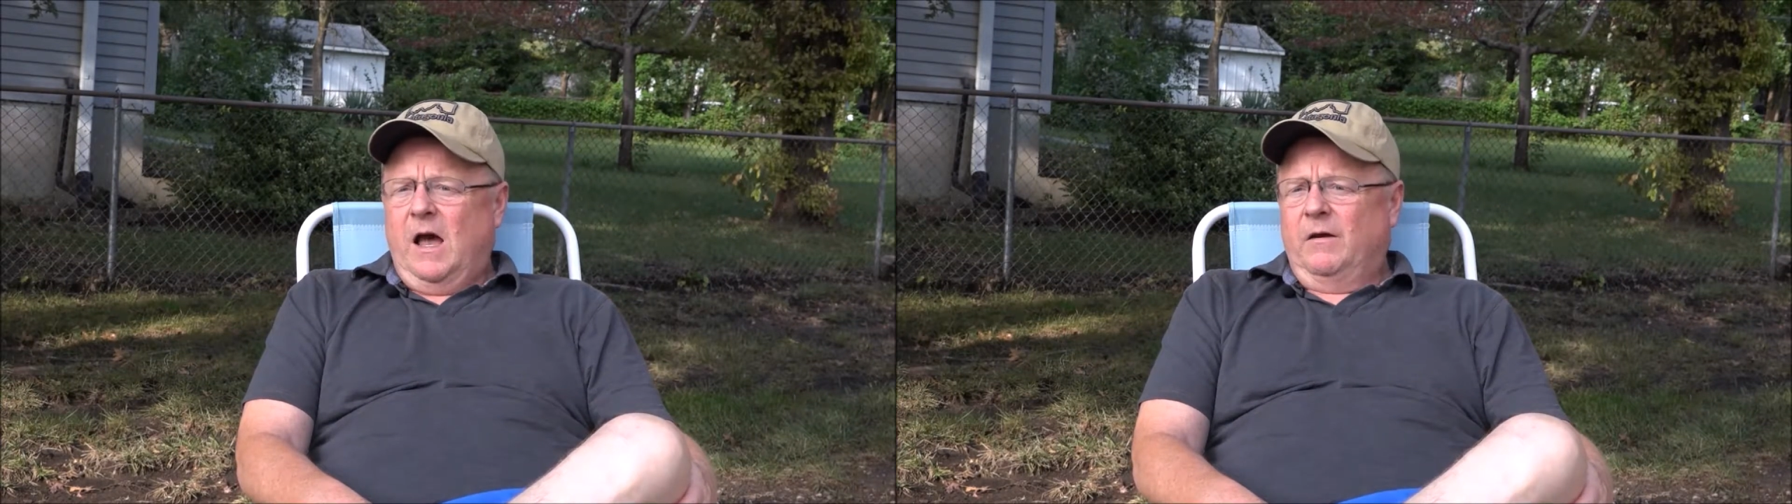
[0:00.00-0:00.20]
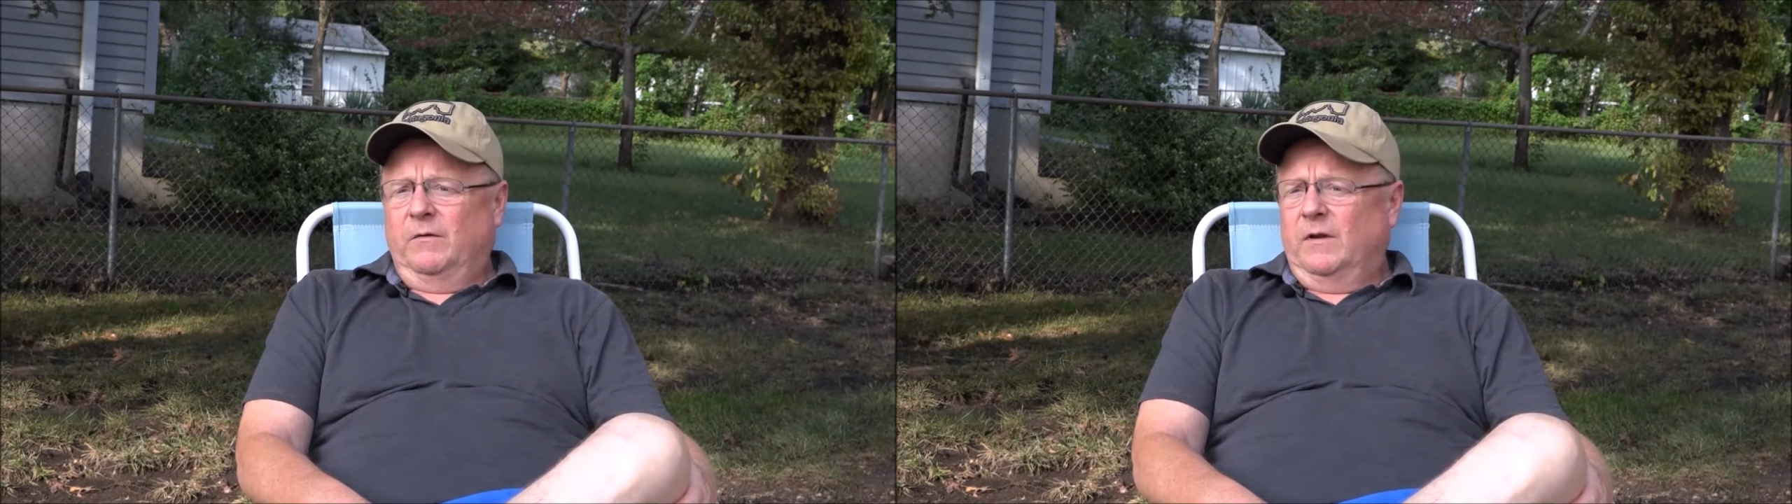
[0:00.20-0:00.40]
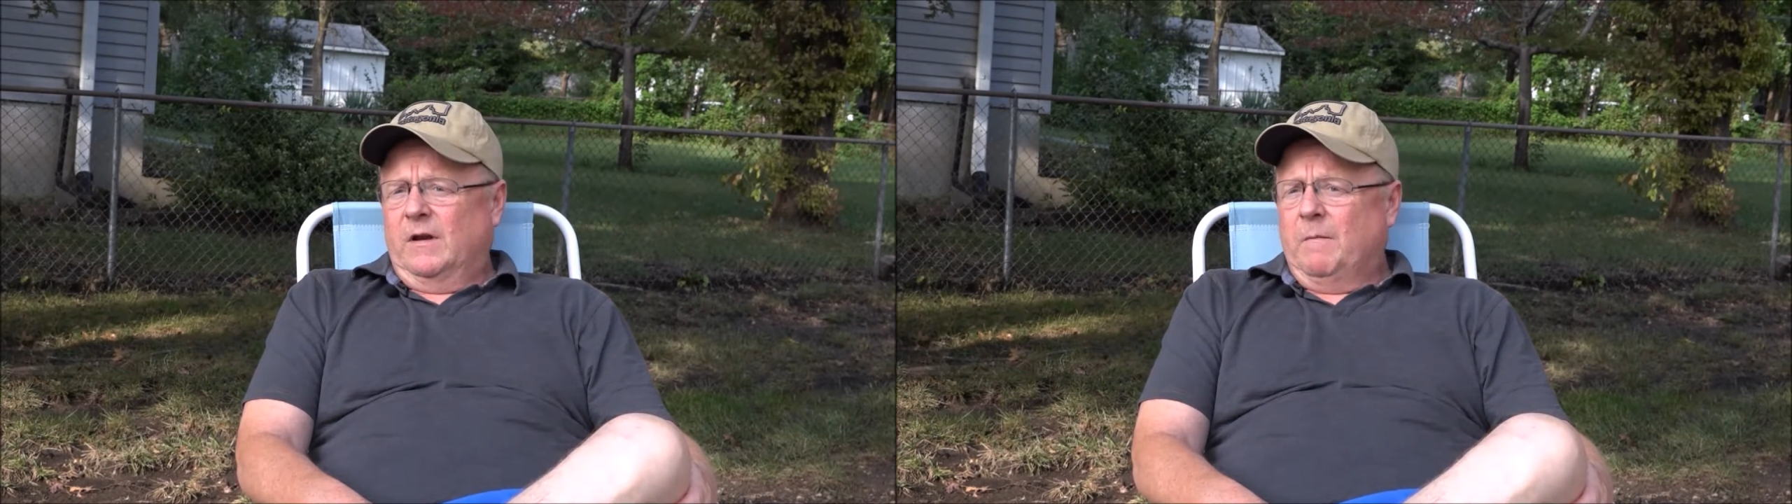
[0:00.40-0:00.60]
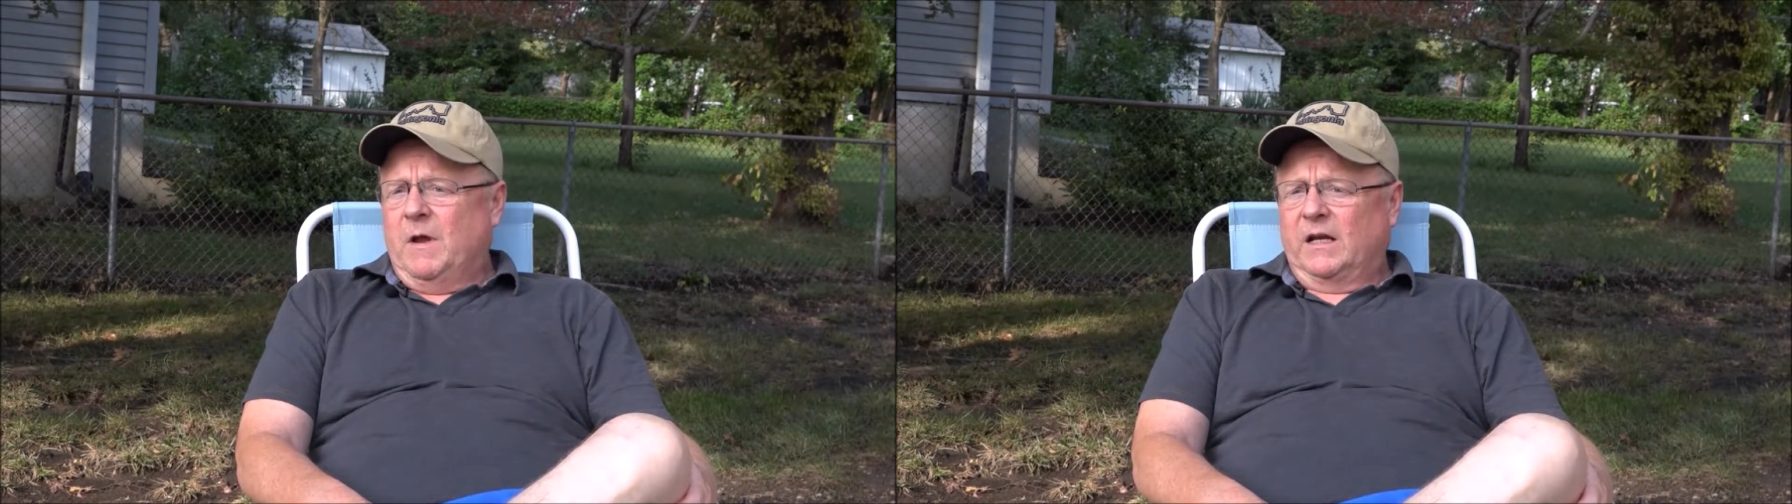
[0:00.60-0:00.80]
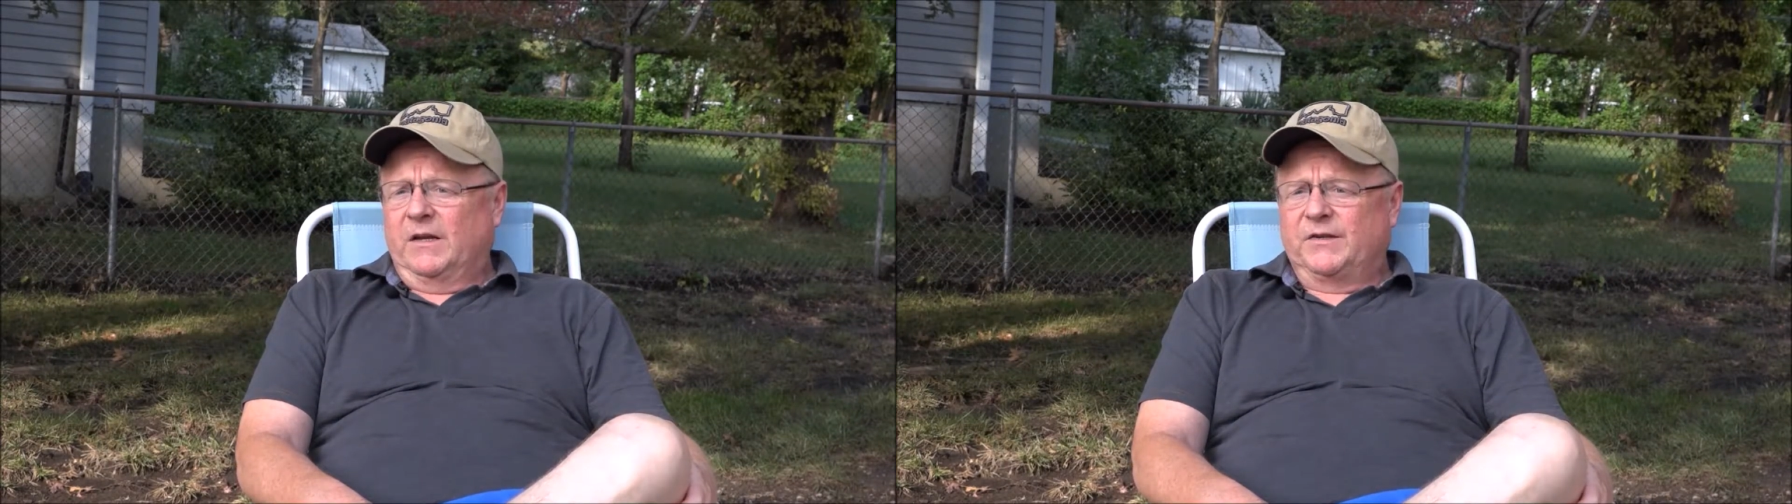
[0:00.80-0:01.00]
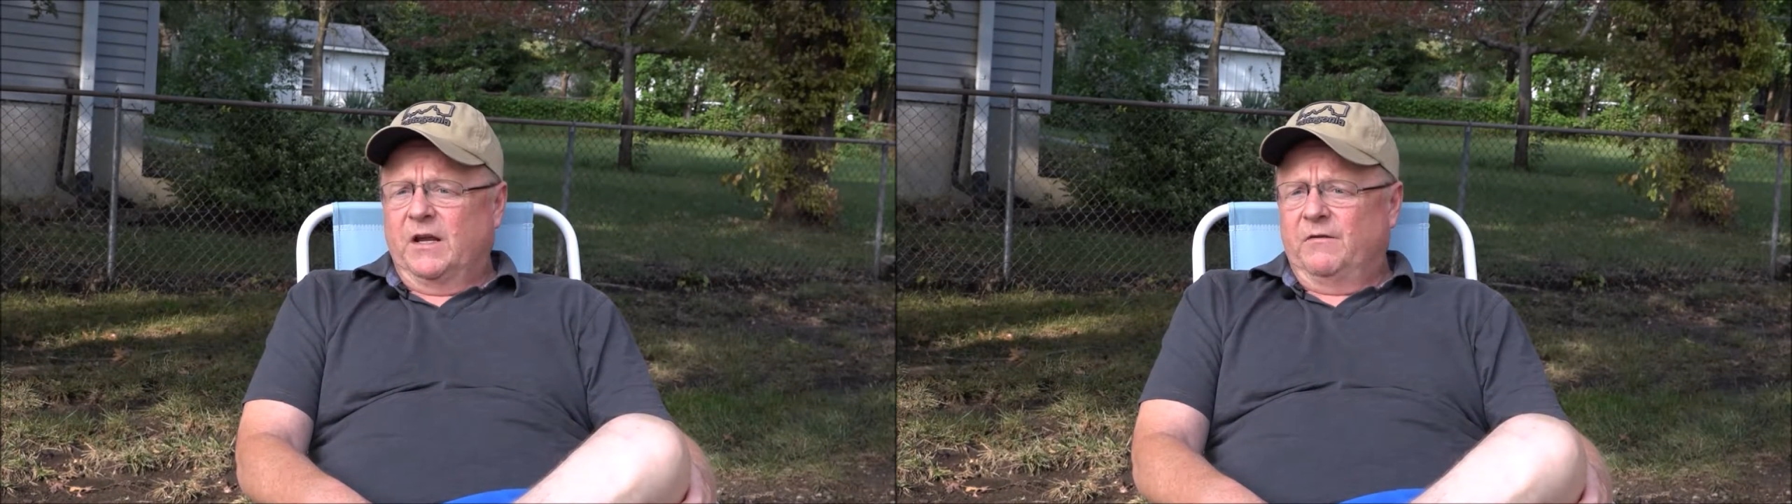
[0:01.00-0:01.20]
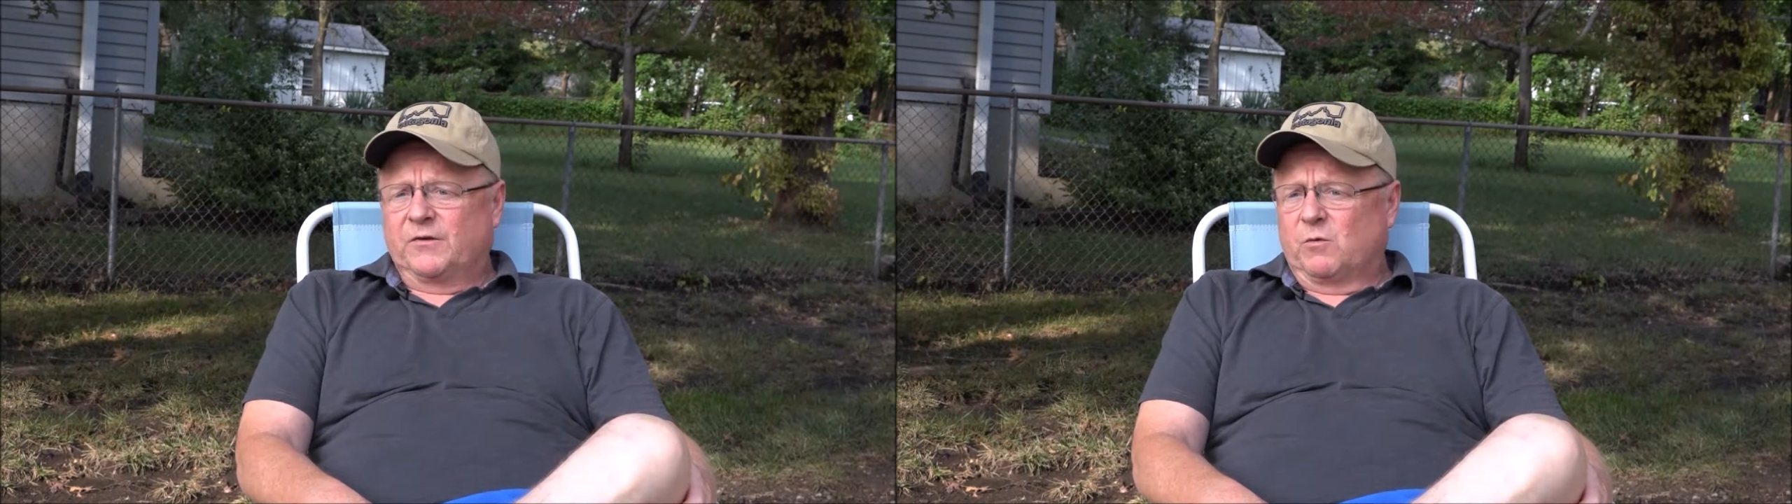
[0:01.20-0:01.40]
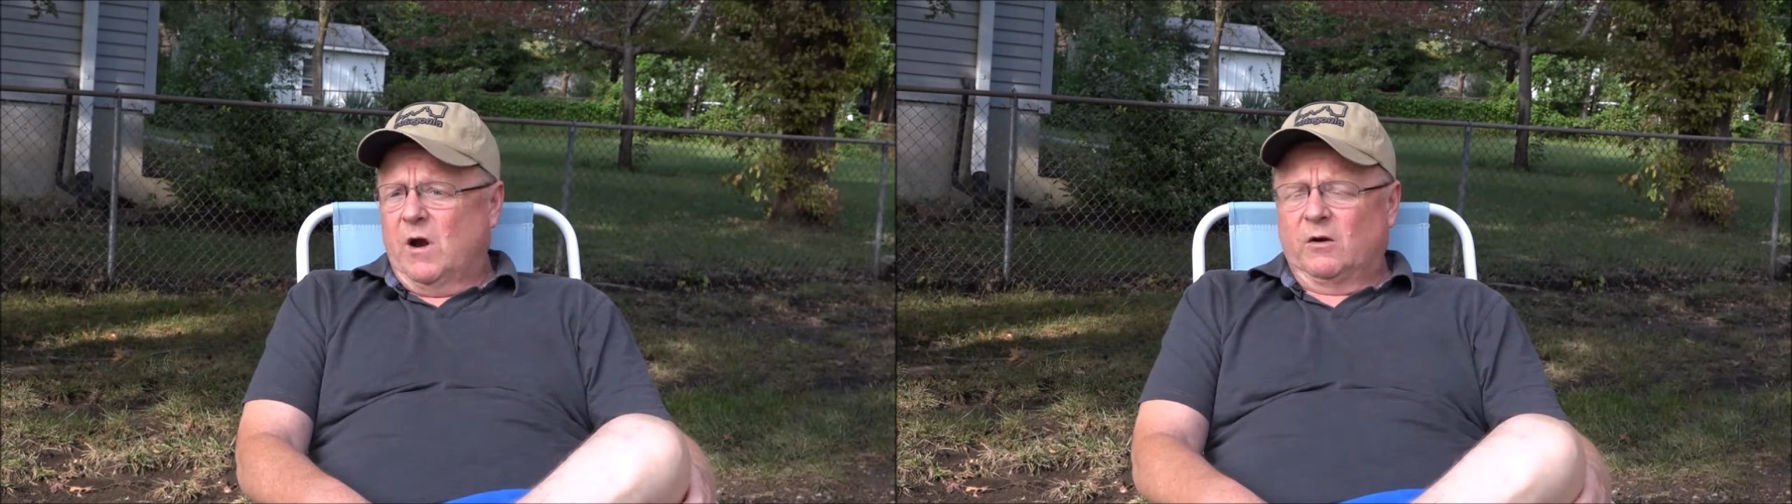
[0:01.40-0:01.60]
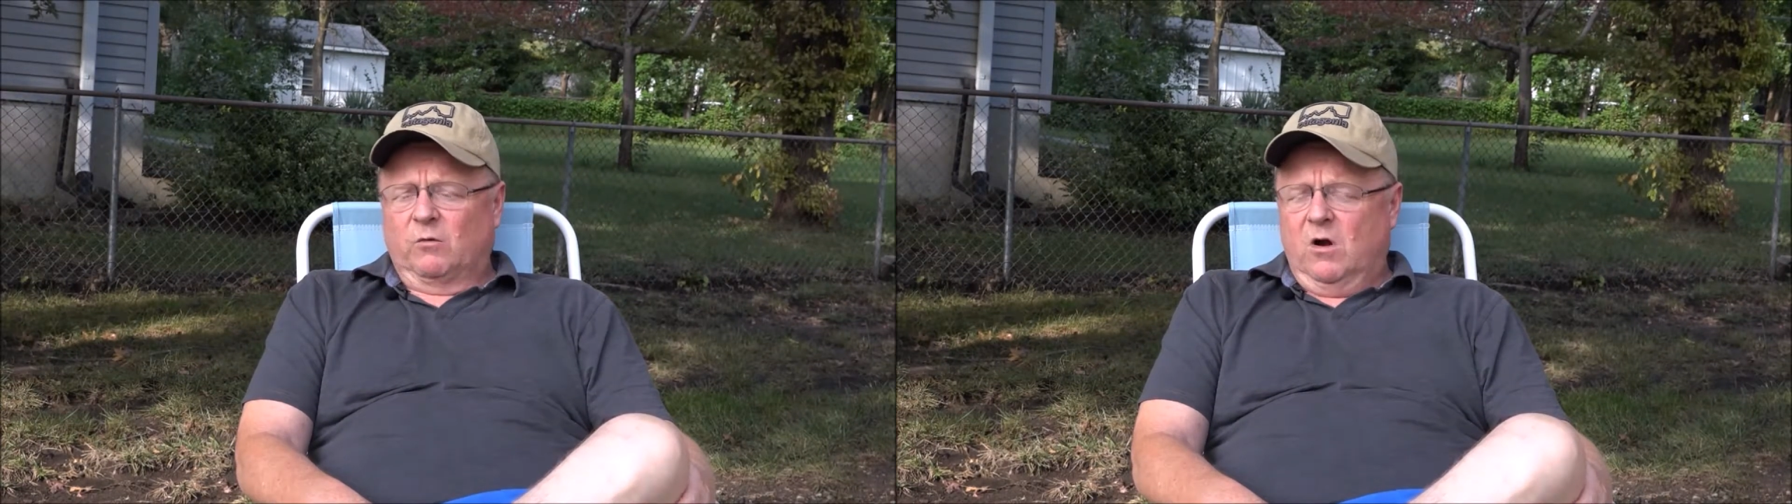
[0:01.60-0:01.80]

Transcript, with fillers: i don't i'm not going to say there's right or